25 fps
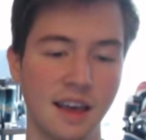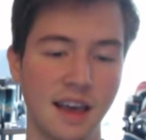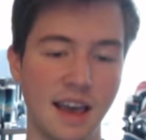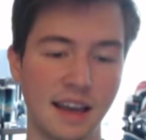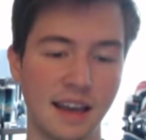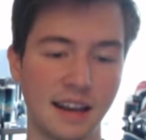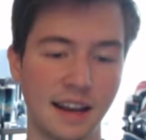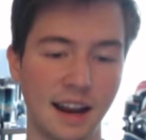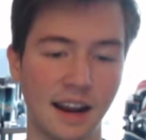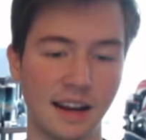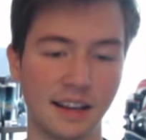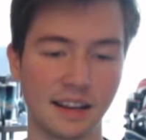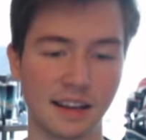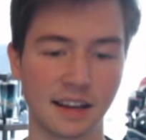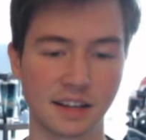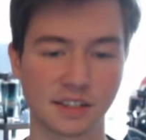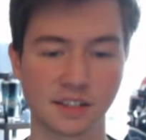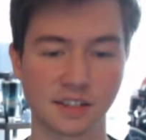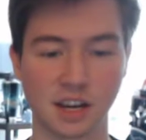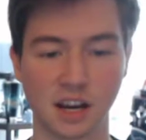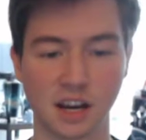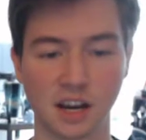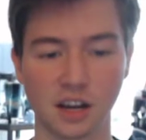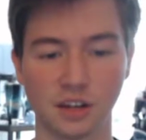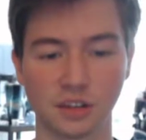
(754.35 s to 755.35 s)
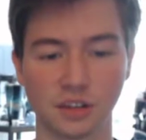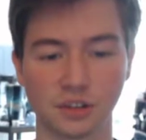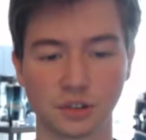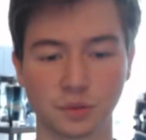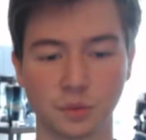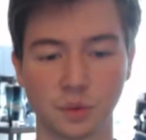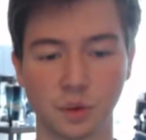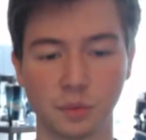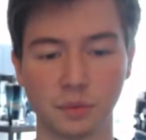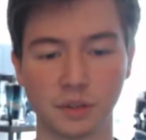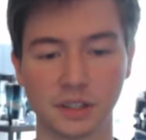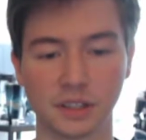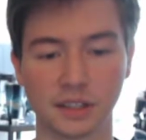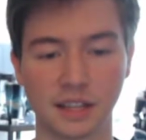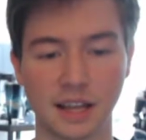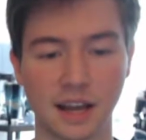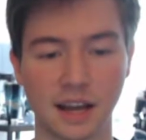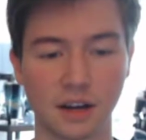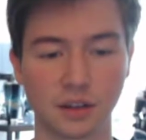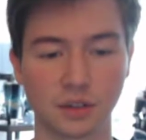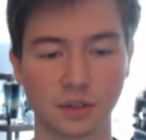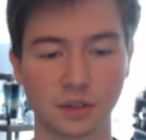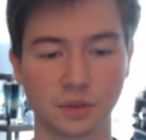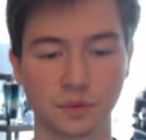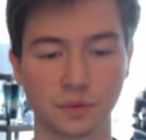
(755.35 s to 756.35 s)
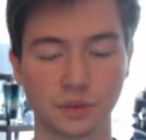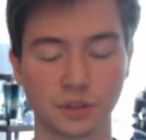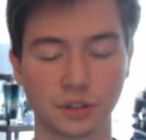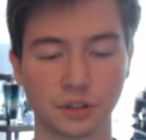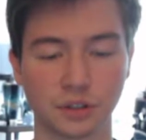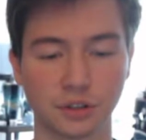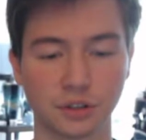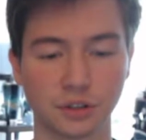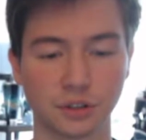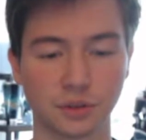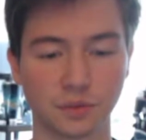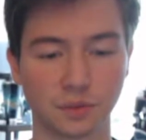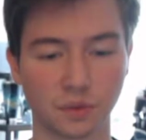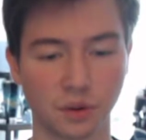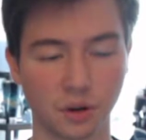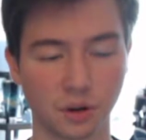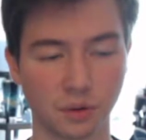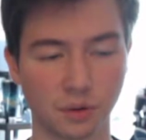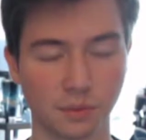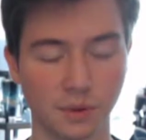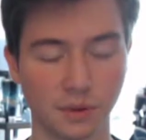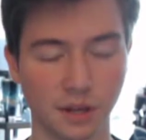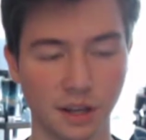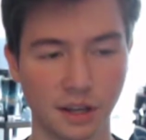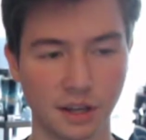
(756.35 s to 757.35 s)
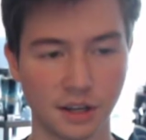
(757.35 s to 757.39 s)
and any exiles will be allowed to return to Rome.